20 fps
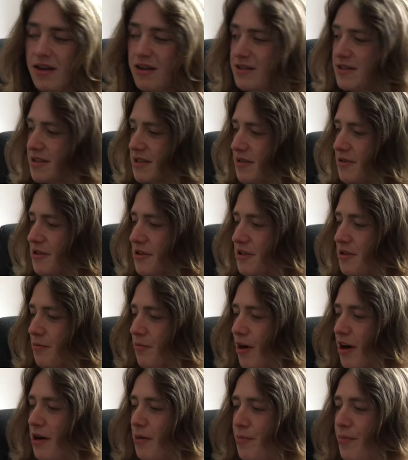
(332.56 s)
Still need to
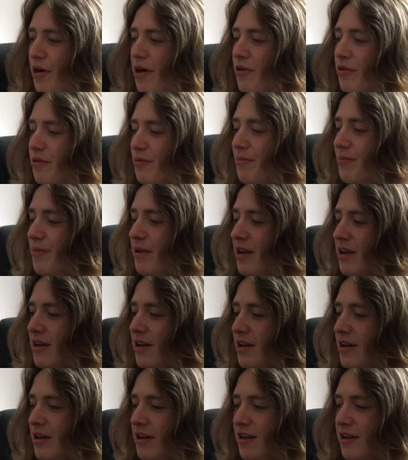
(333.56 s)
write a poem.
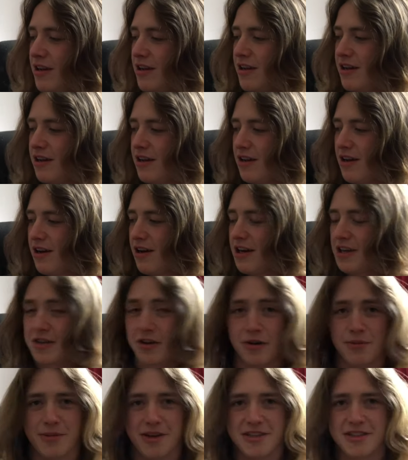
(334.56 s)
I
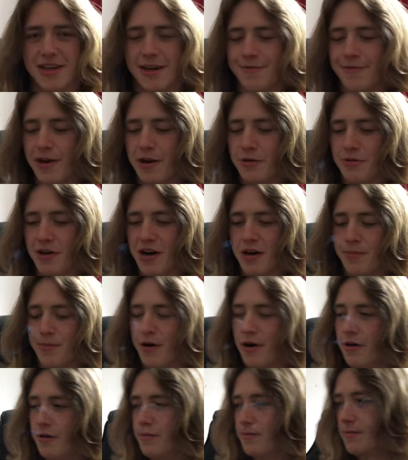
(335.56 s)
told myself I'd write a
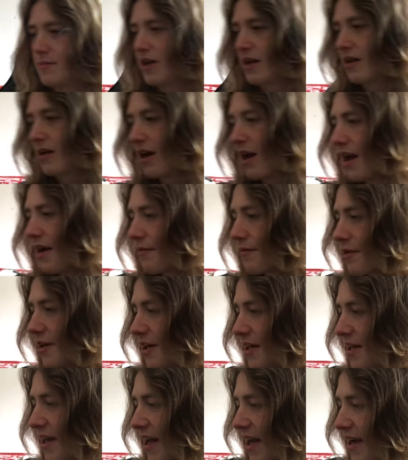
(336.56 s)
poem like every
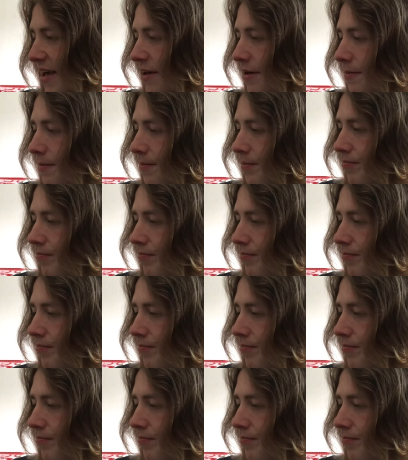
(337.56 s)
day